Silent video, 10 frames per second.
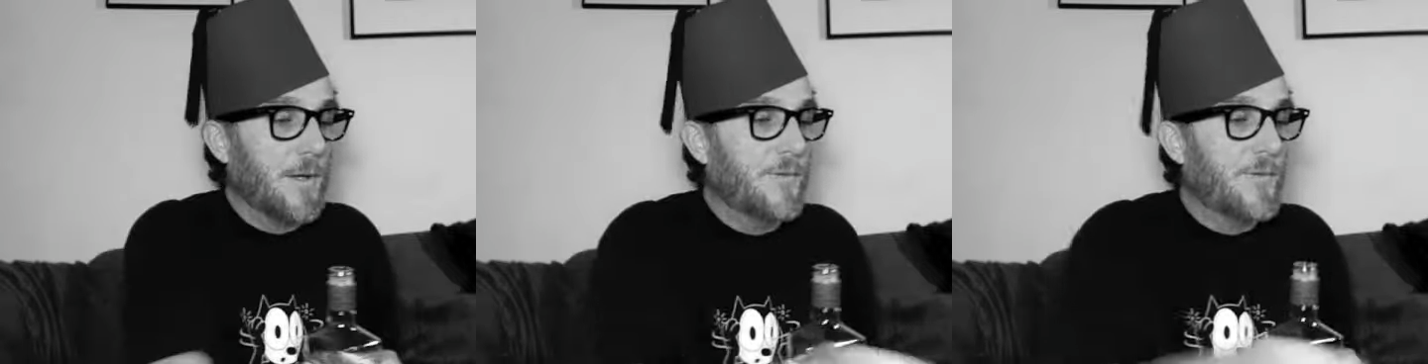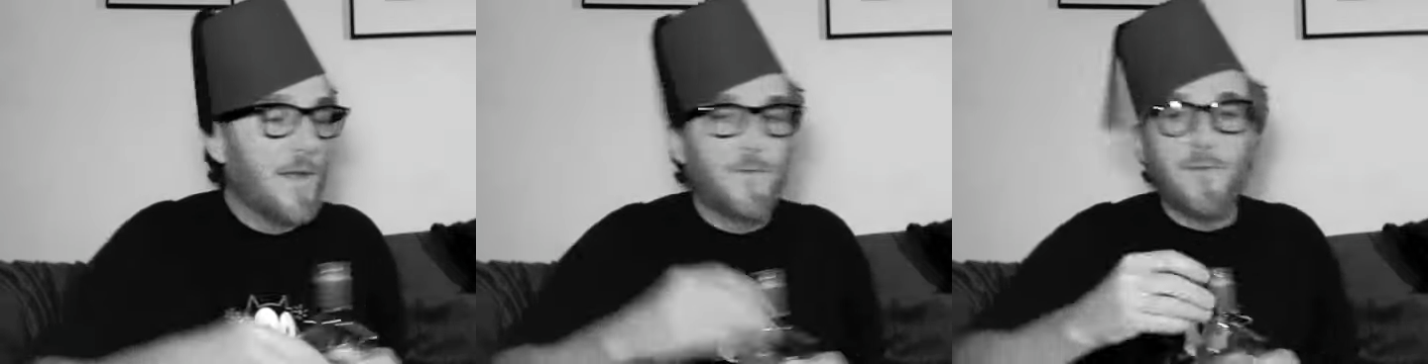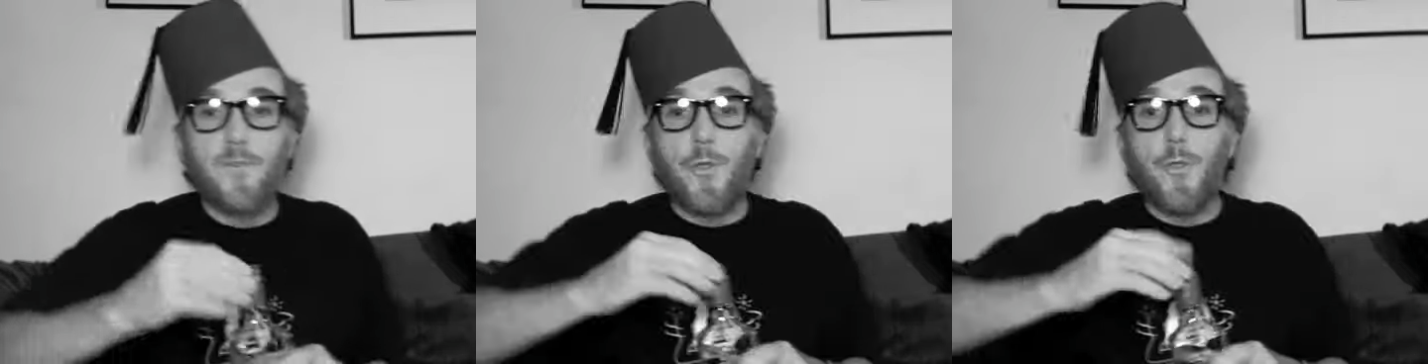that says
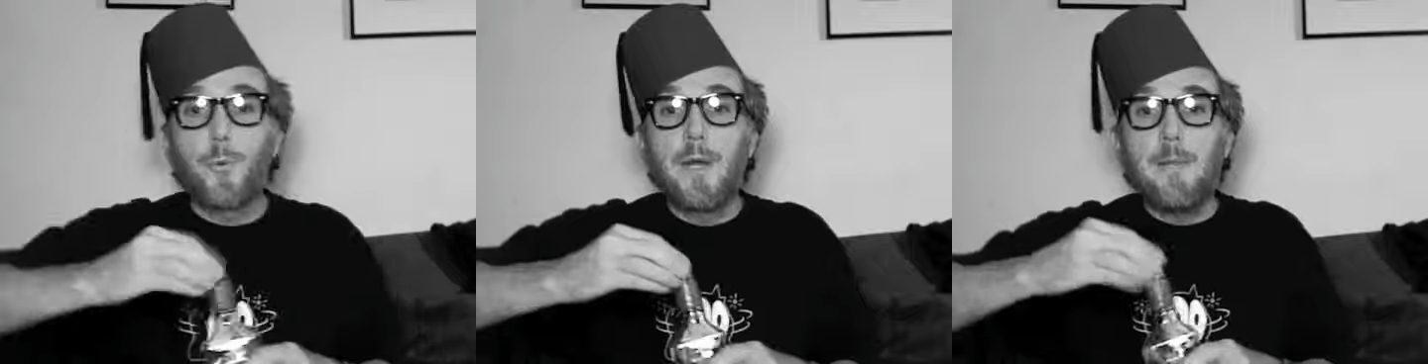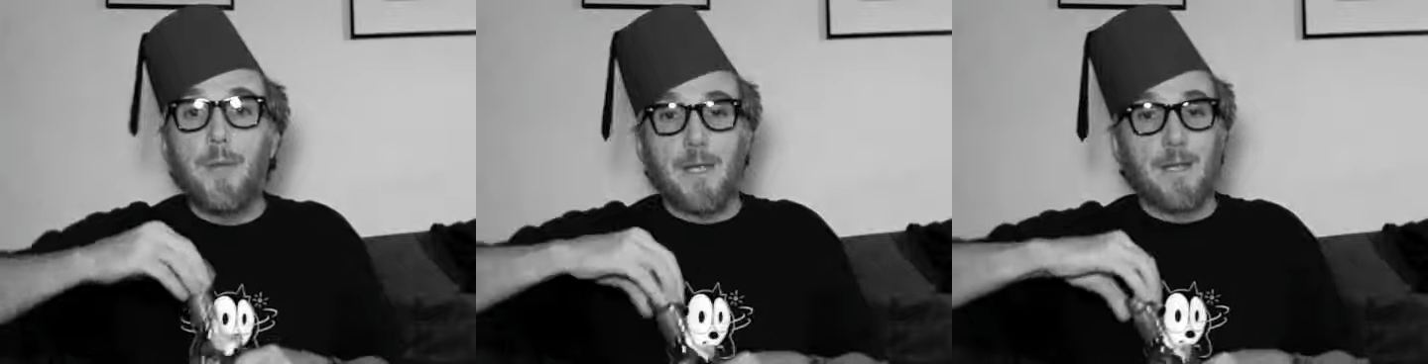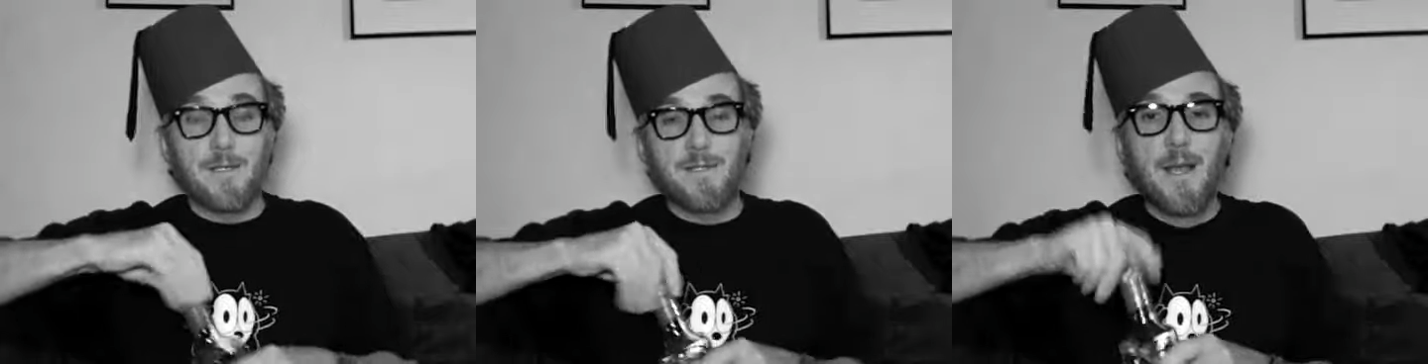it's the 3
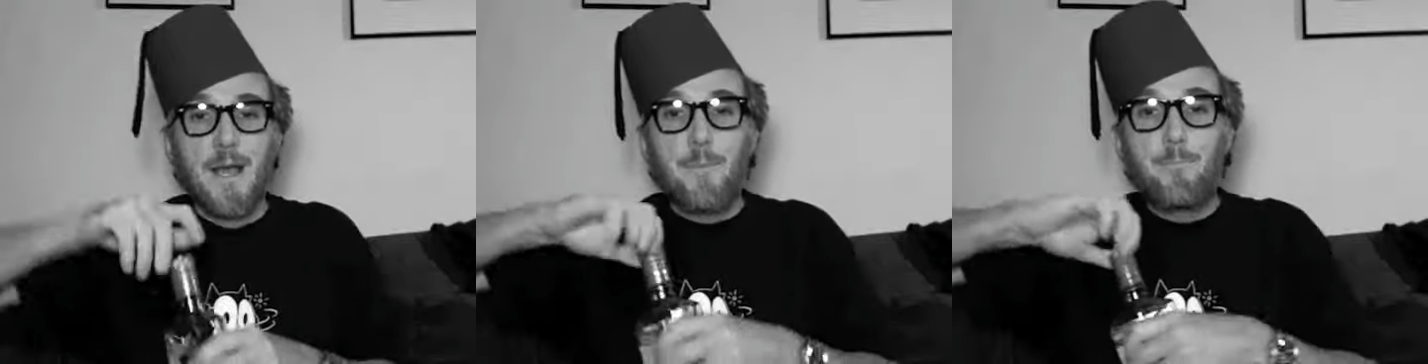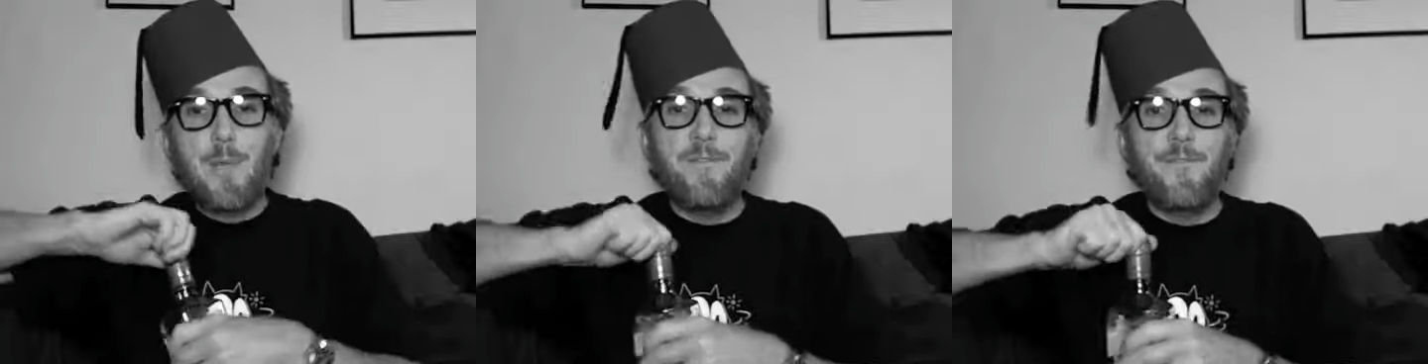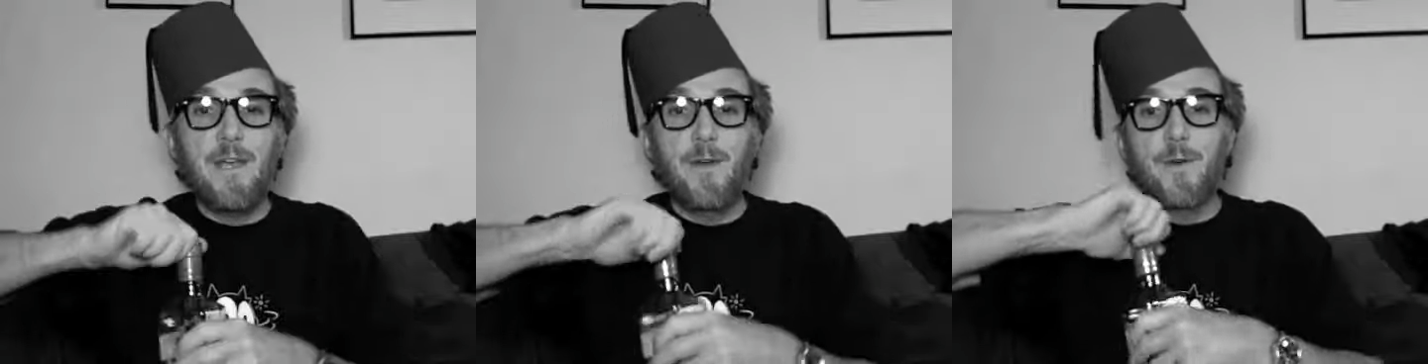Bs.
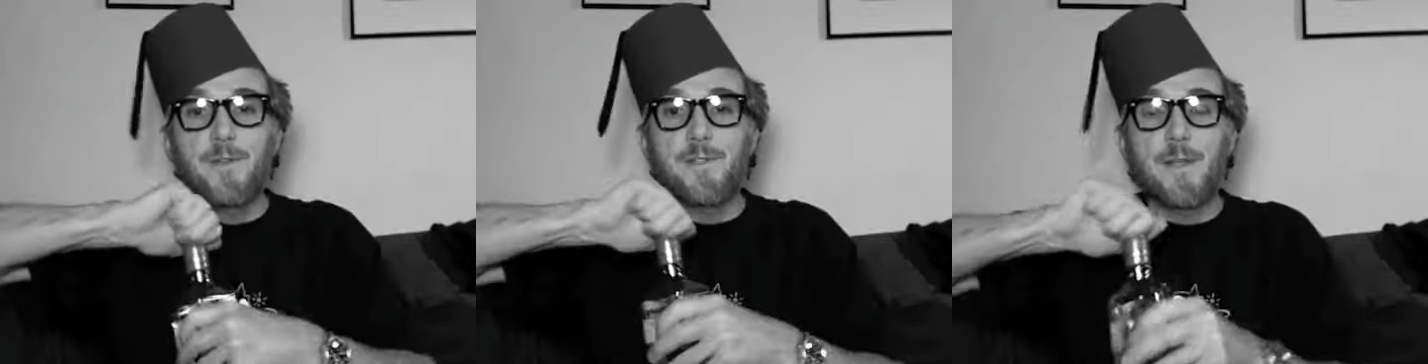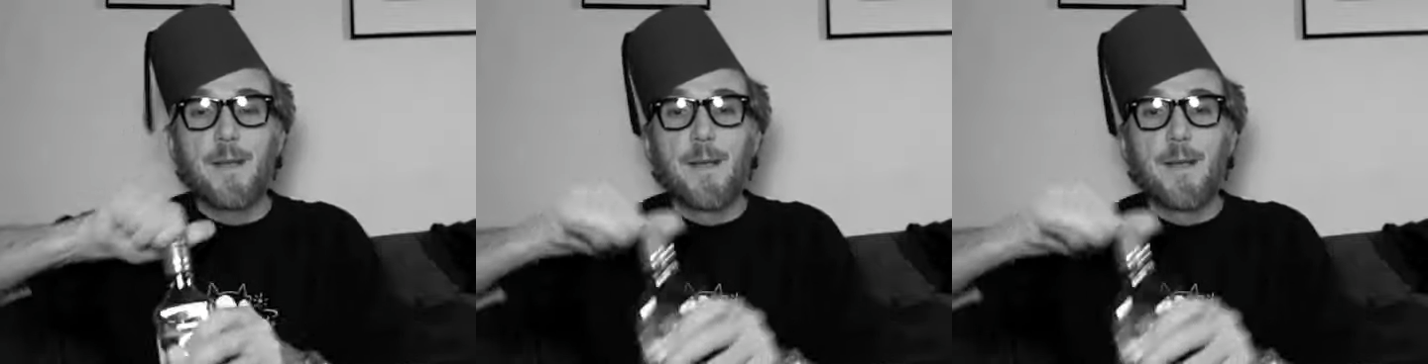Beefeaters,